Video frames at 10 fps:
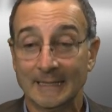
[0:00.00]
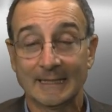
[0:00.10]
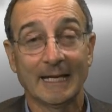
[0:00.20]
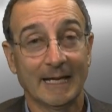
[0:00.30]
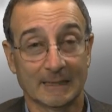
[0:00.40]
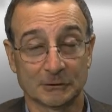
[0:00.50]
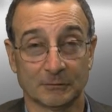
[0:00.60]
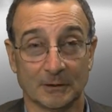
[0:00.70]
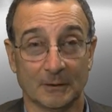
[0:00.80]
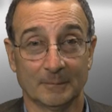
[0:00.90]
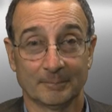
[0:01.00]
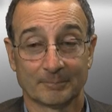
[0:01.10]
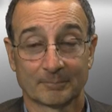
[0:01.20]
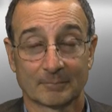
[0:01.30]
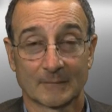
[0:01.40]
cash flow.
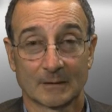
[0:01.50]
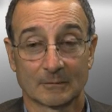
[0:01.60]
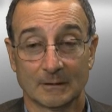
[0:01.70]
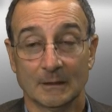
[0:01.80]
Right?